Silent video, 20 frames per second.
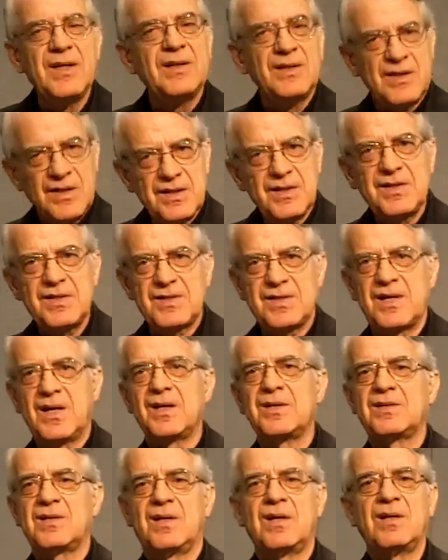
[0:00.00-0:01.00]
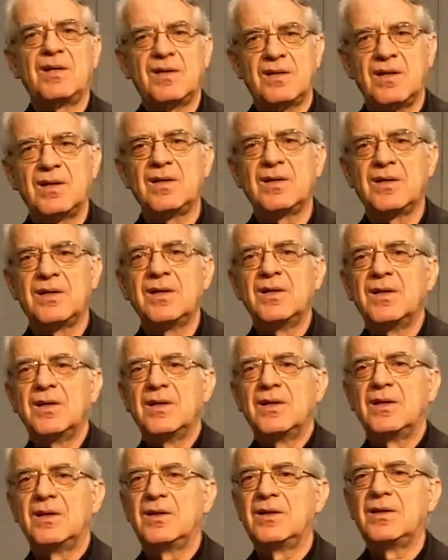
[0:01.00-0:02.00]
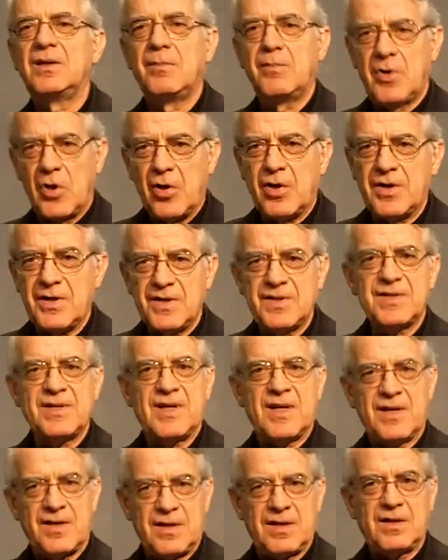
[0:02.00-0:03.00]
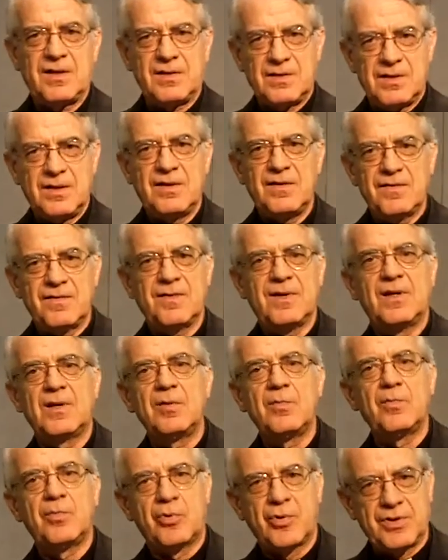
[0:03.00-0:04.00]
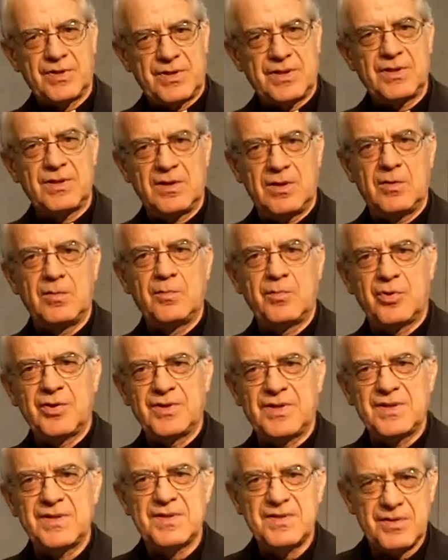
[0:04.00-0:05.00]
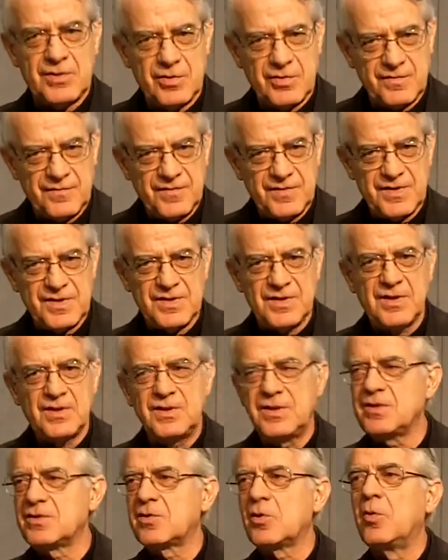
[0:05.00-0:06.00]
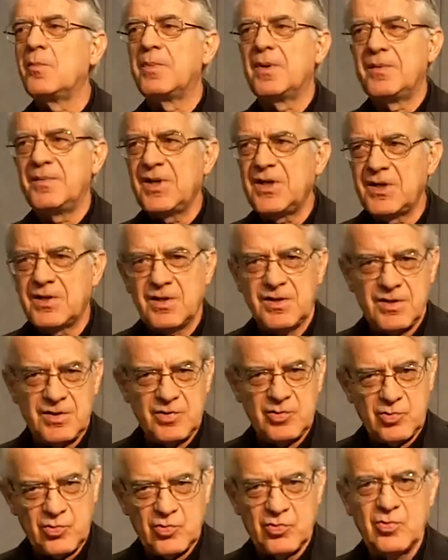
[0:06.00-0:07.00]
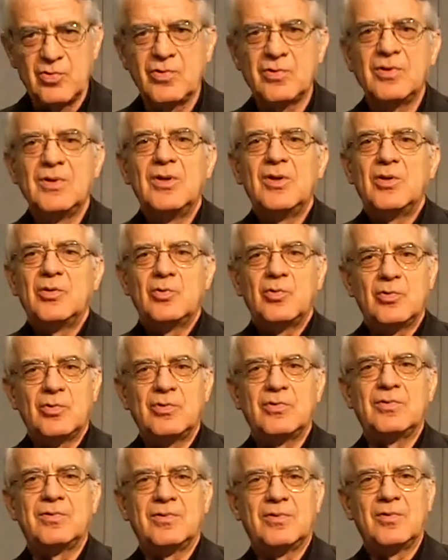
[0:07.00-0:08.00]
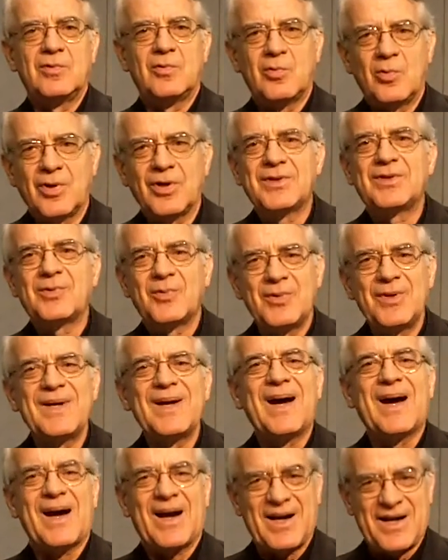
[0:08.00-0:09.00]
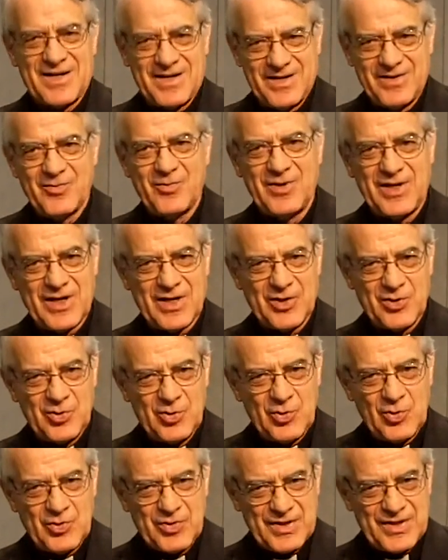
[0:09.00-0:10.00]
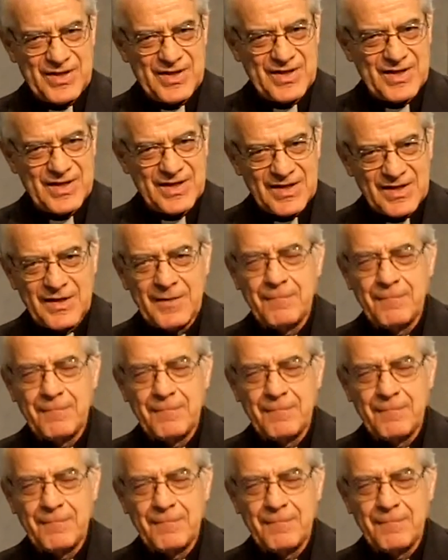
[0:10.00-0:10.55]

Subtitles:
And in this sense, I think the bloggers give an important service that is complementary to what we are doing.